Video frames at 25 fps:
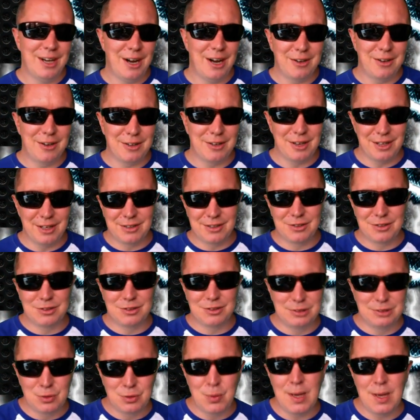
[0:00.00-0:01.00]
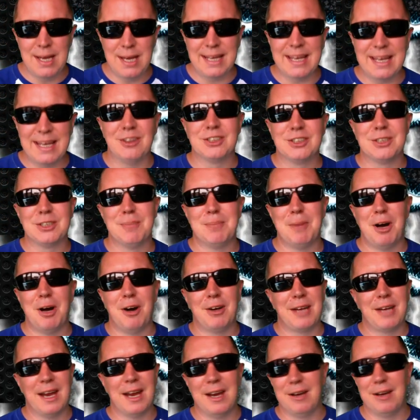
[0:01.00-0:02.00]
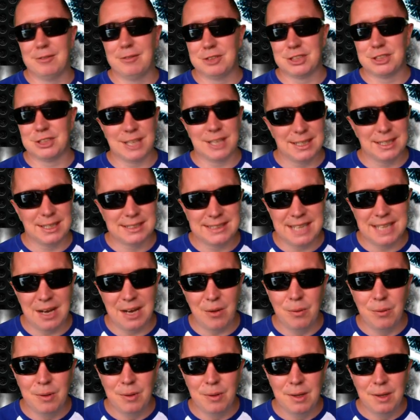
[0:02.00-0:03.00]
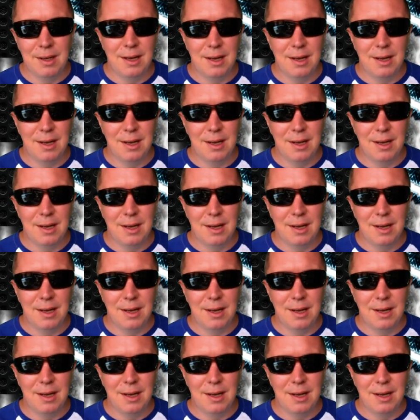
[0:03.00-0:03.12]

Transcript: I'm going to quickly get onto market and I'm just going to sell.